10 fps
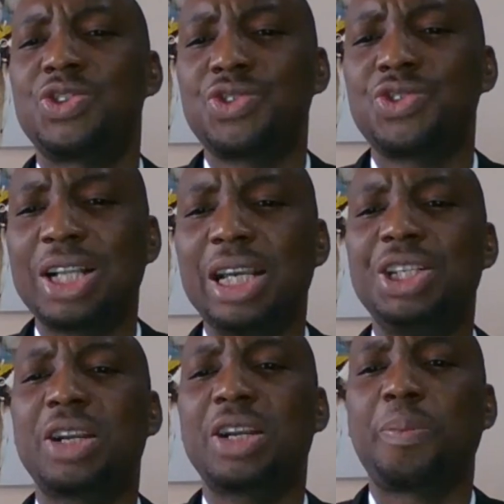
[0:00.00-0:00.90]
The
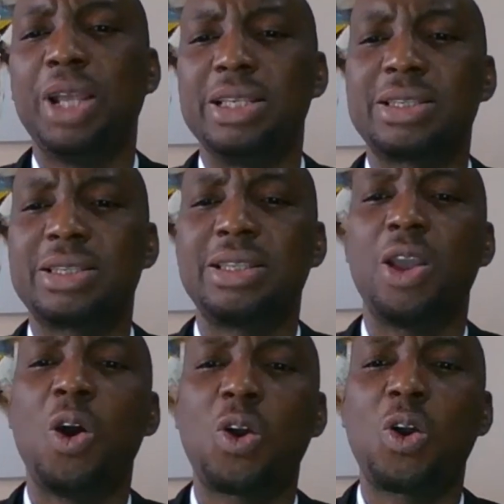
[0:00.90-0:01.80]
strategic
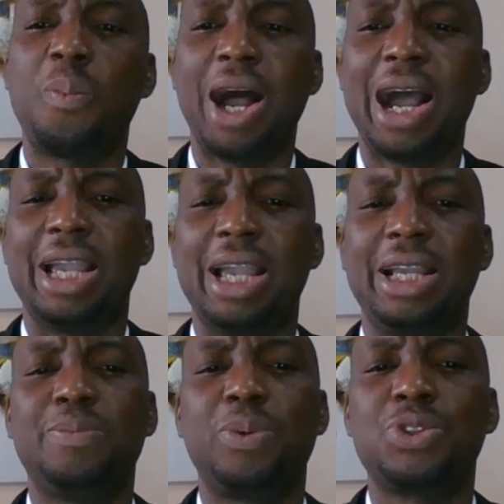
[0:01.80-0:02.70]
place they
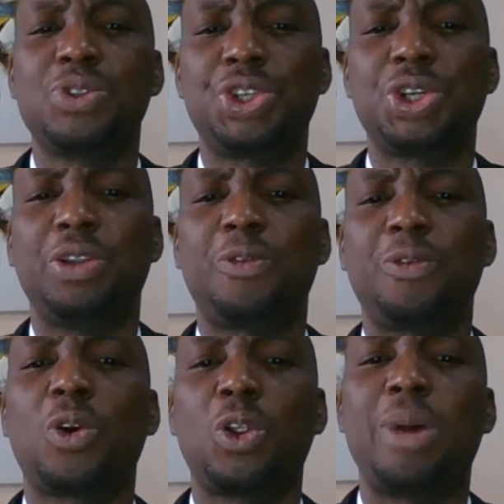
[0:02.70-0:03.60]
occupy in
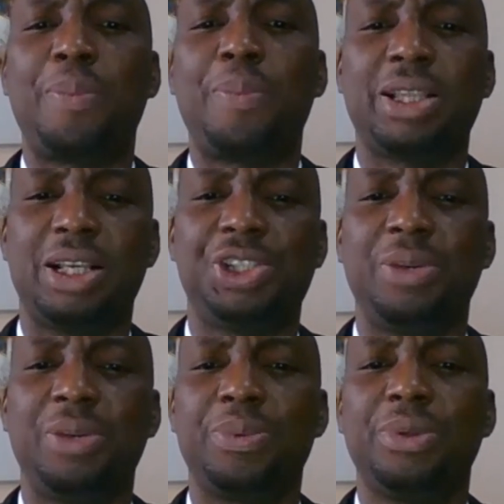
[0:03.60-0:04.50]
positioning for global
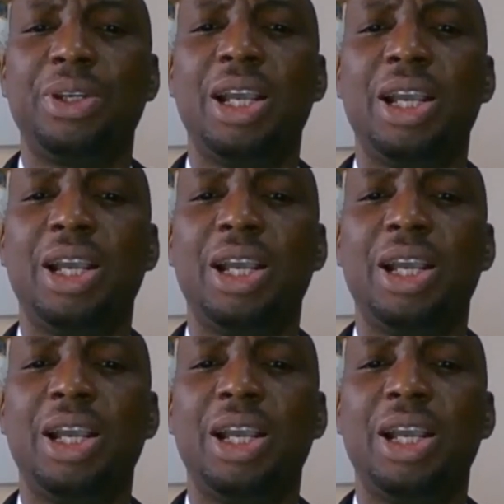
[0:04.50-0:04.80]
partnership